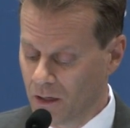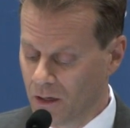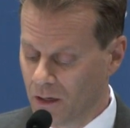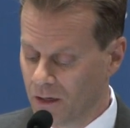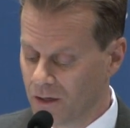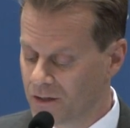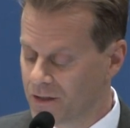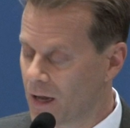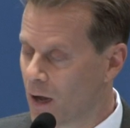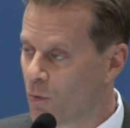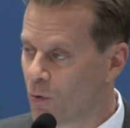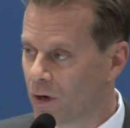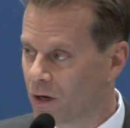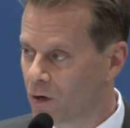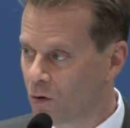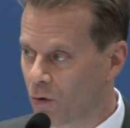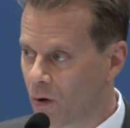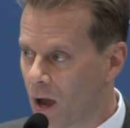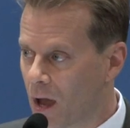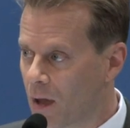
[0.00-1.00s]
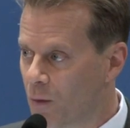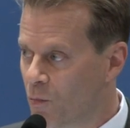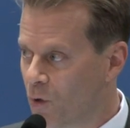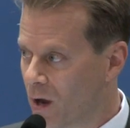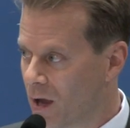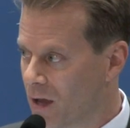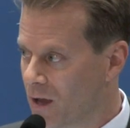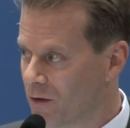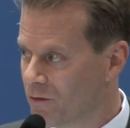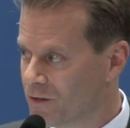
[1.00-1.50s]
He does not want a crime
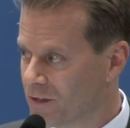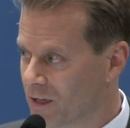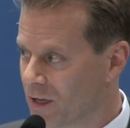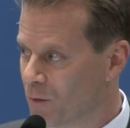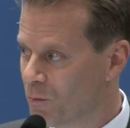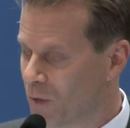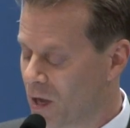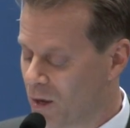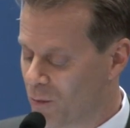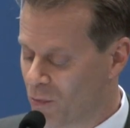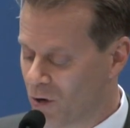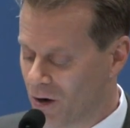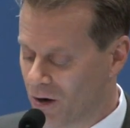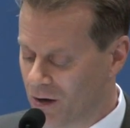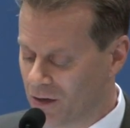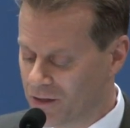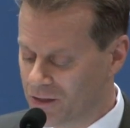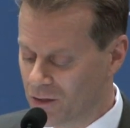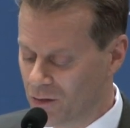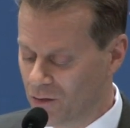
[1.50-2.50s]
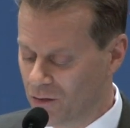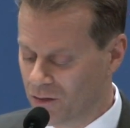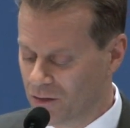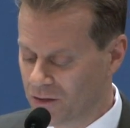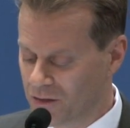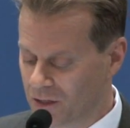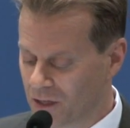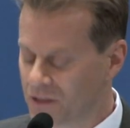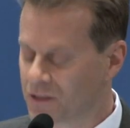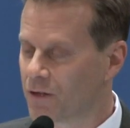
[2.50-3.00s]
wave to hit Mayberry to
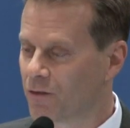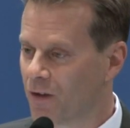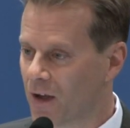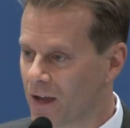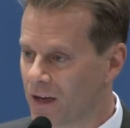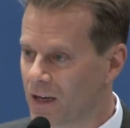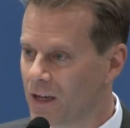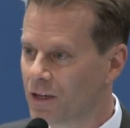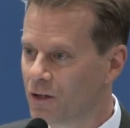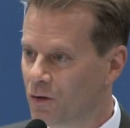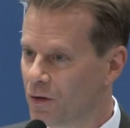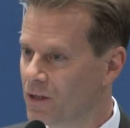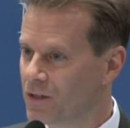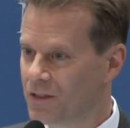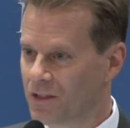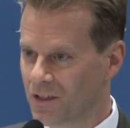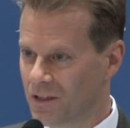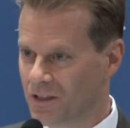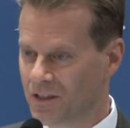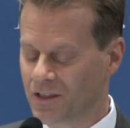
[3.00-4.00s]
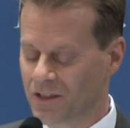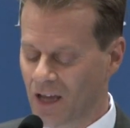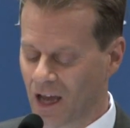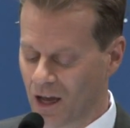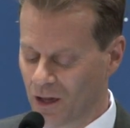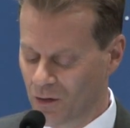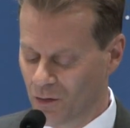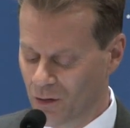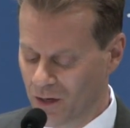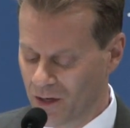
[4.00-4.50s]
justify an increase in his
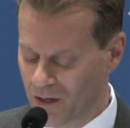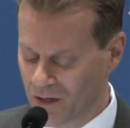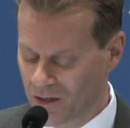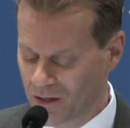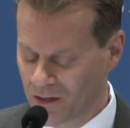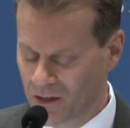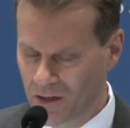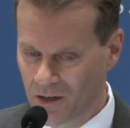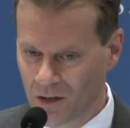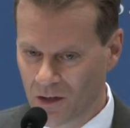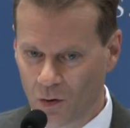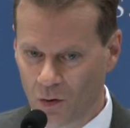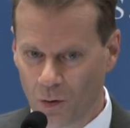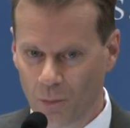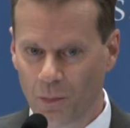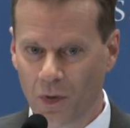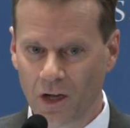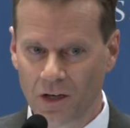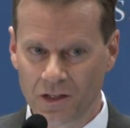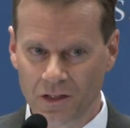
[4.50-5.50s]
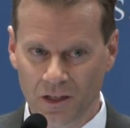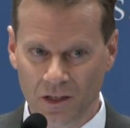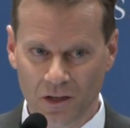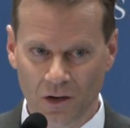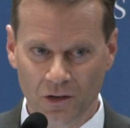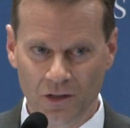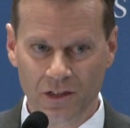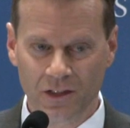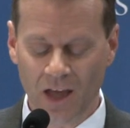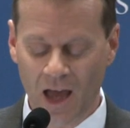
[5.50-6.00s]
salary or budget
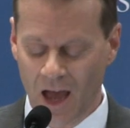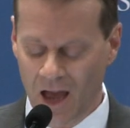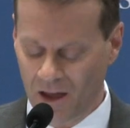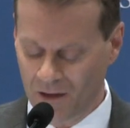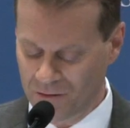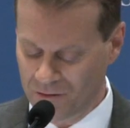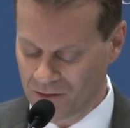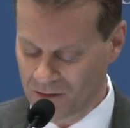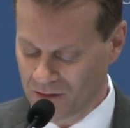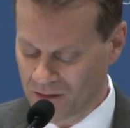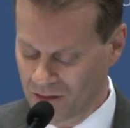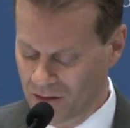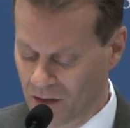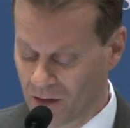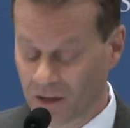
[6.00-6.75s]
or staff.